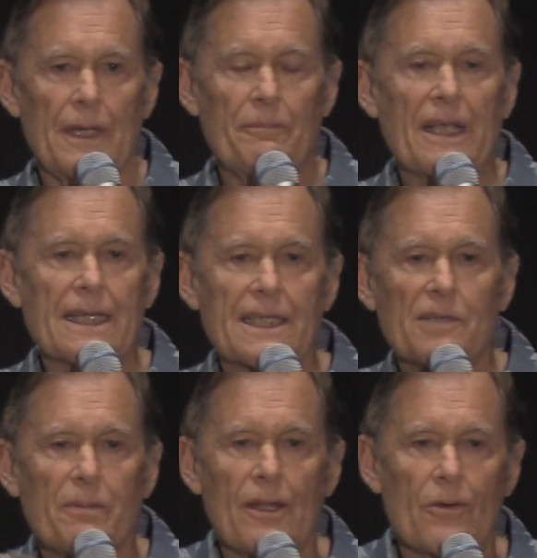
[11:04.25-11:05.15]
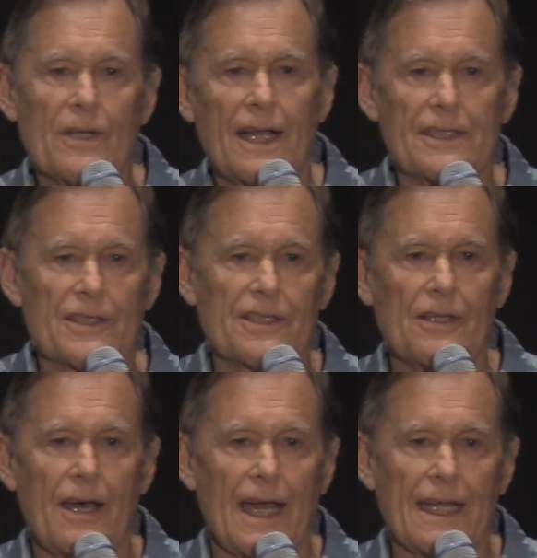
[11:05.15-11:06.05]
Because it's below conscious
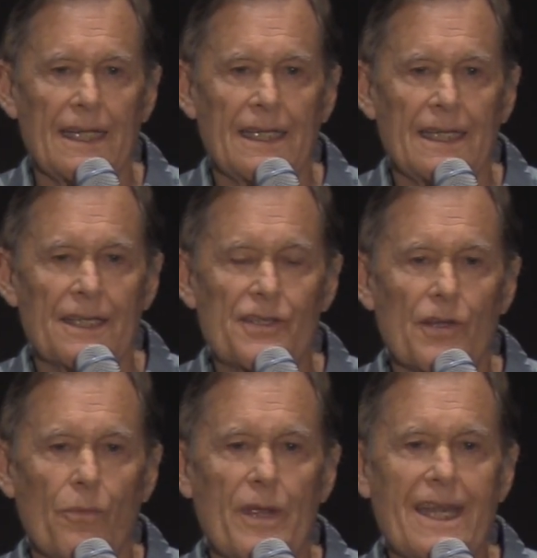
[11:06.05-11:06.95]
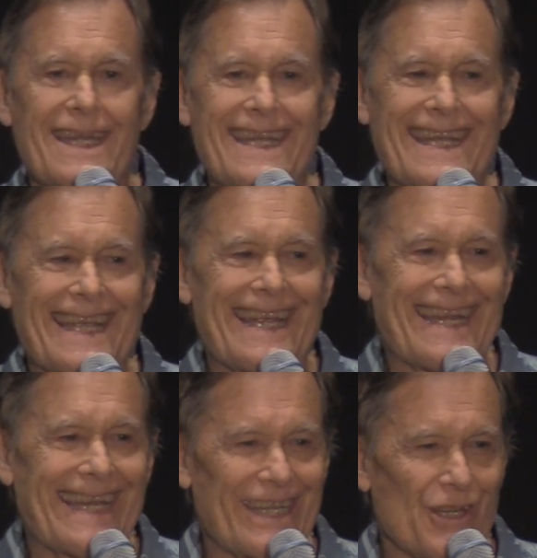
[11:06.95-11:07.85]
thought. So we
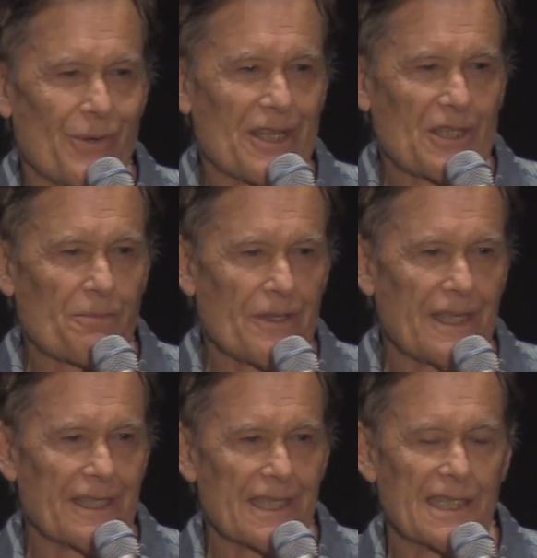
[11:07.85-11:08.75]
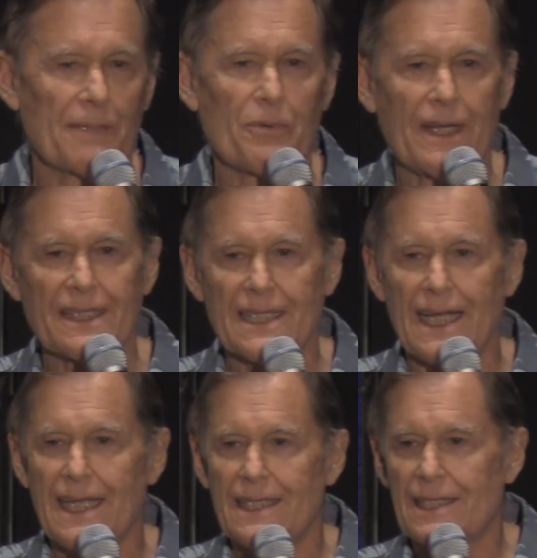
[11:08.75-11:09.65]
need new experiences. The brain
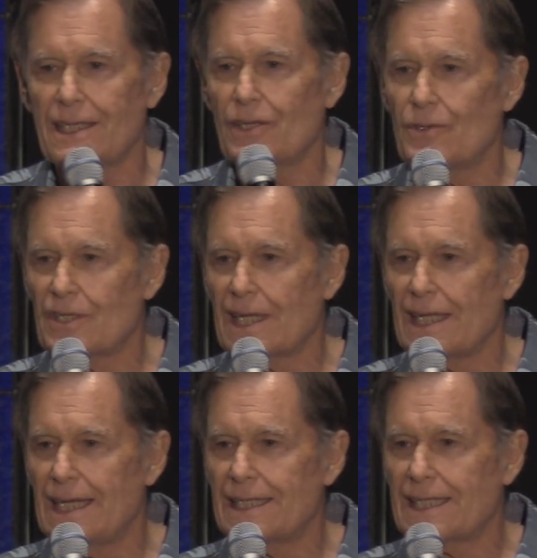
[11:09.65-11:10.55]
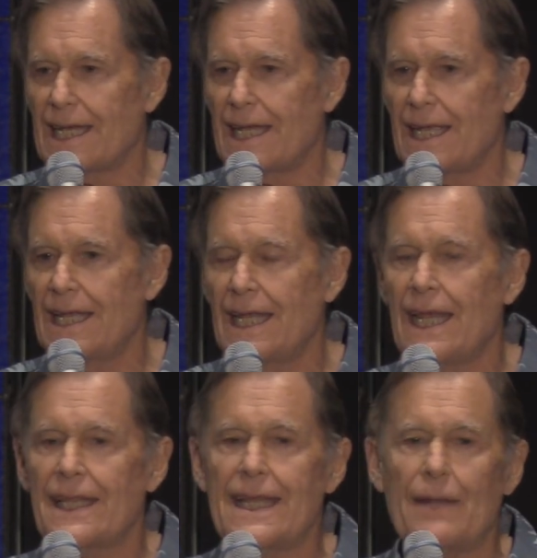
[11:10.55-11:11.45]
scientists at UCLA say
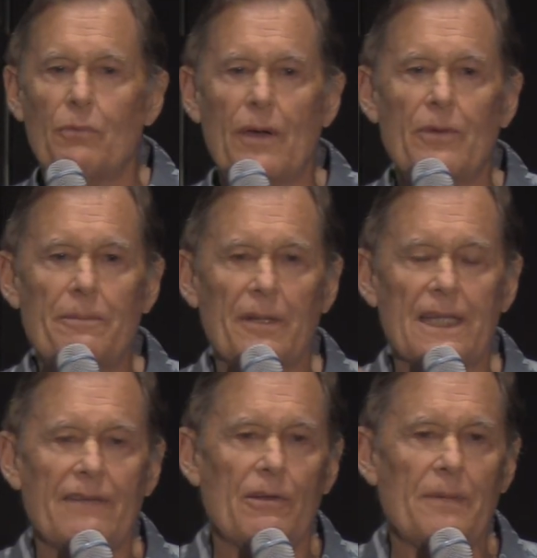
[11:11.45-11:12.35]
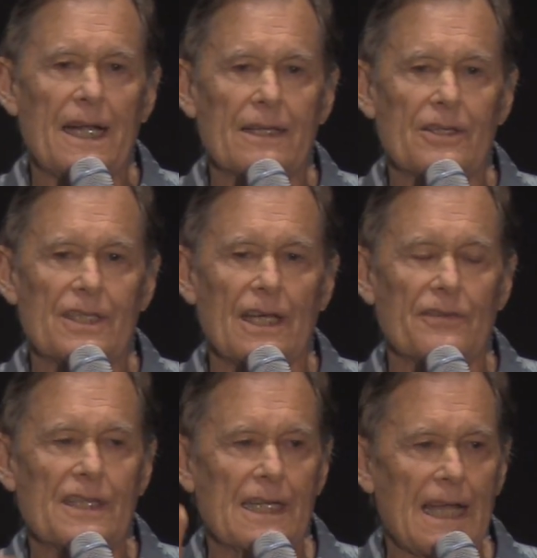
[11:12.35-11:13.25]
that what we believe about
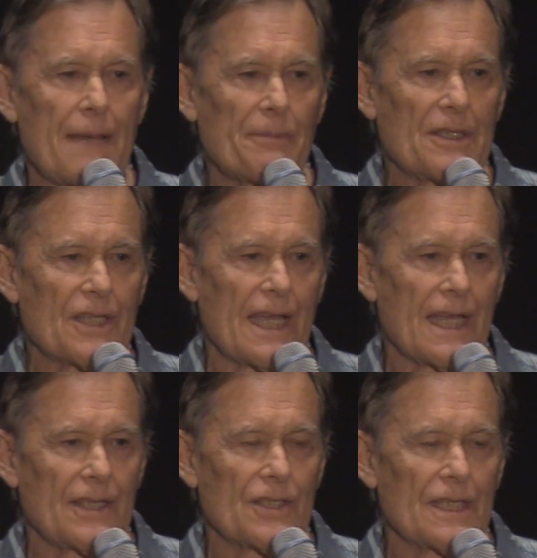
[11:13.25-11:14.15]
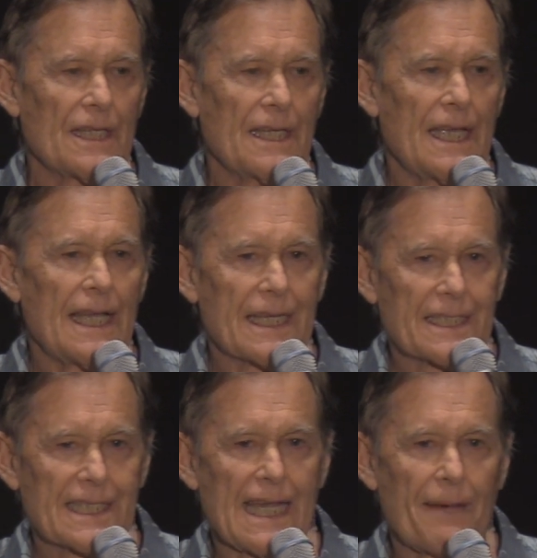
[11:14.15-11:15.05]
ourselves cannot be changed
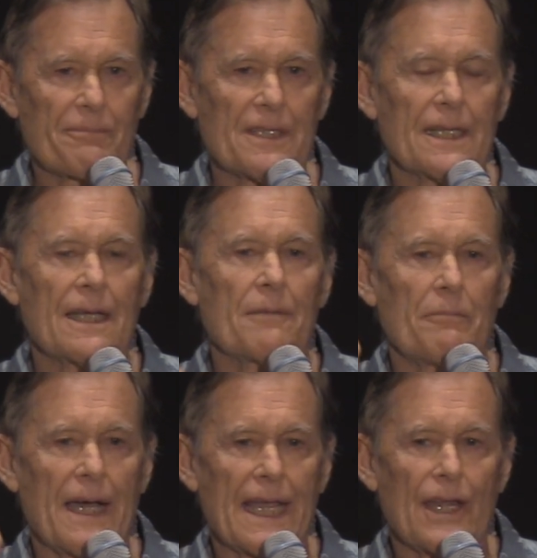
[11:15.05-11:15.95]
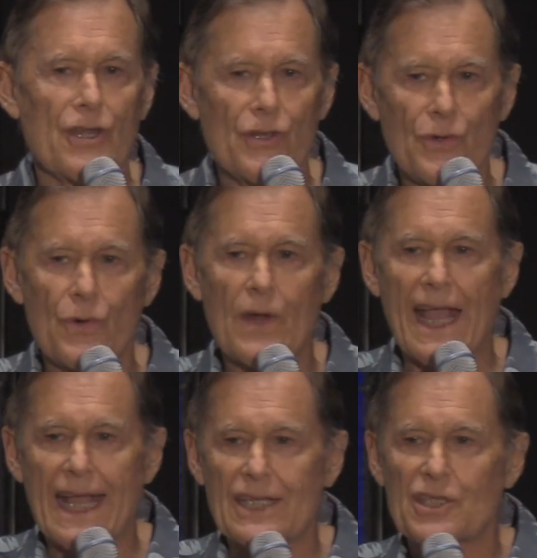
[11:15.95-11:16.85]
except by a new
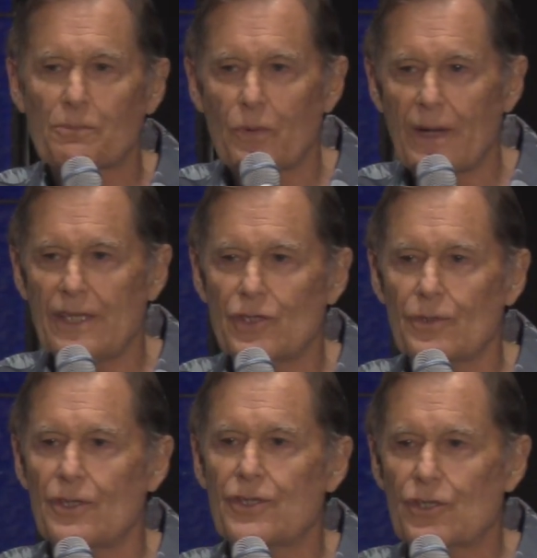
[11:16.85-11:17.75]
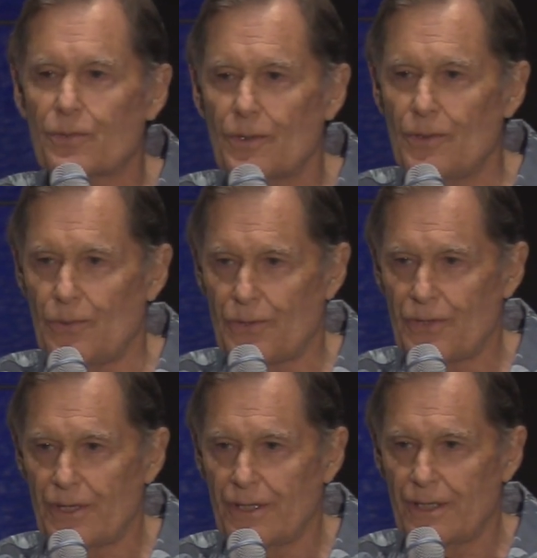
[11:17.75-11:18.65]
experiential
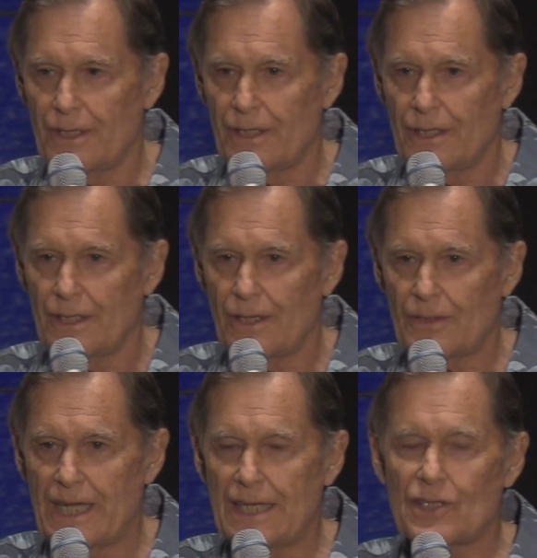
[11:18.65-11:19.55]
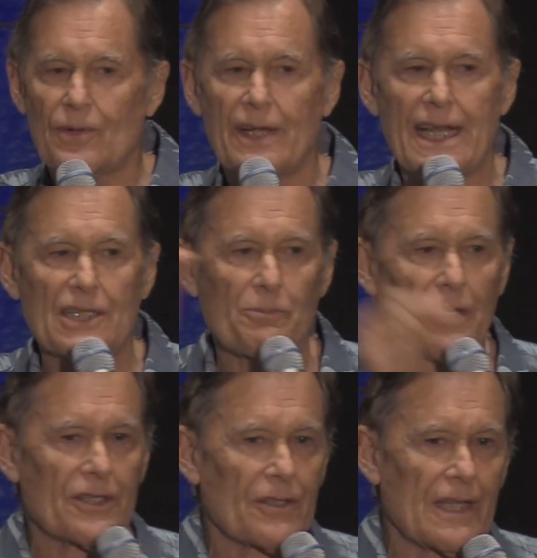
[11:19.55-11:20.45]
truth. Okay, so an
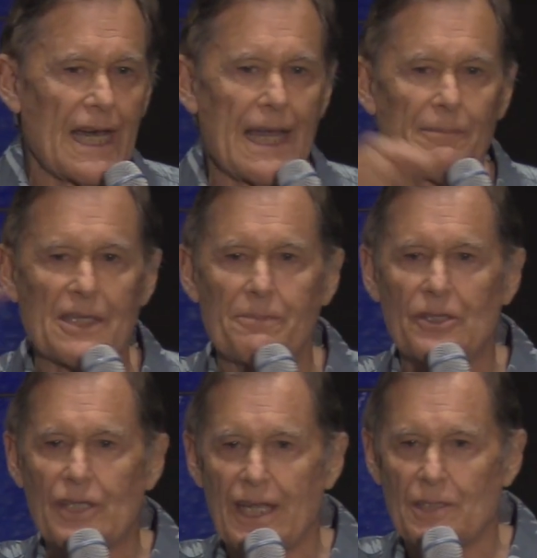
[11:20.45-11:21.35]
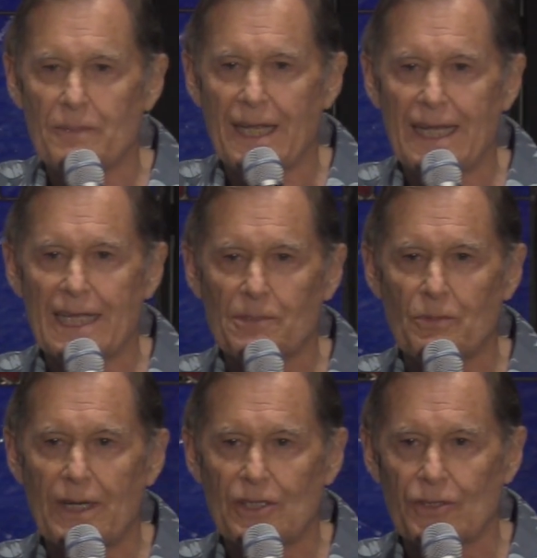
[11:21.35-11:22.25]
experiential lie must be changed by an
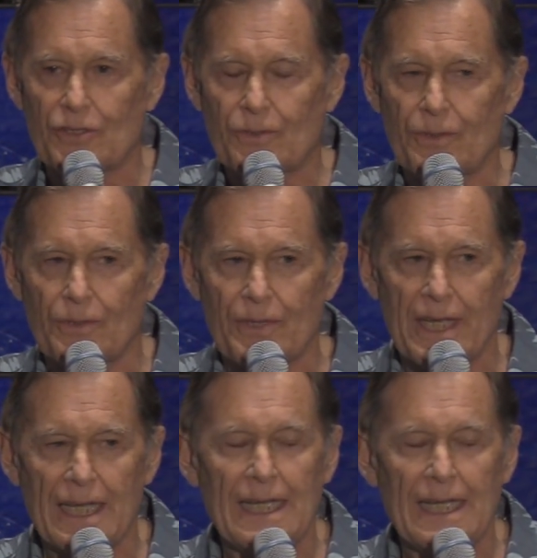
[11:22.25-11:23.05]
experiential truth.